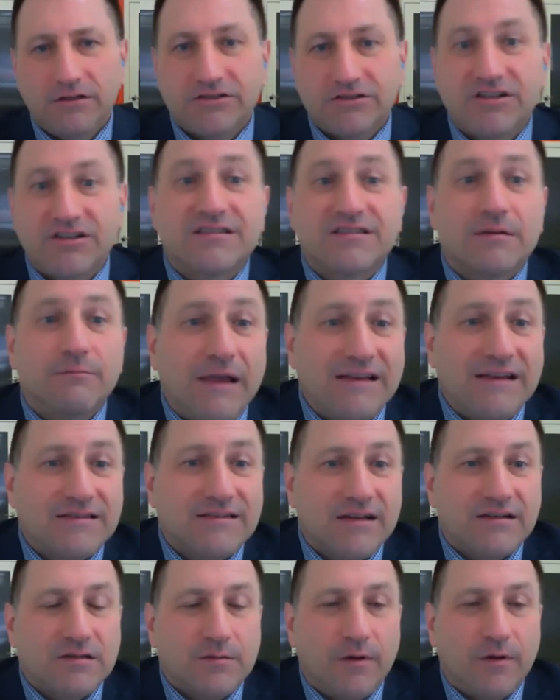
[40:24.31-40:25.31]
Just some
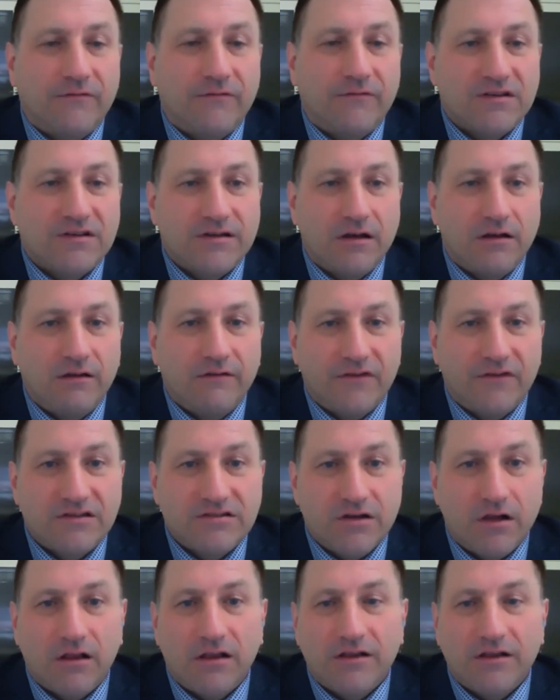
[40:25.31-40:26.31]
basics about
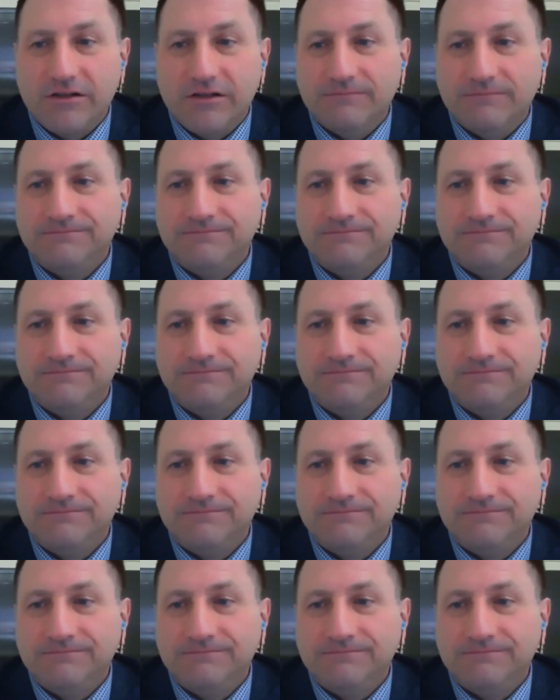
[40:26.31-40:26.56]
physiology.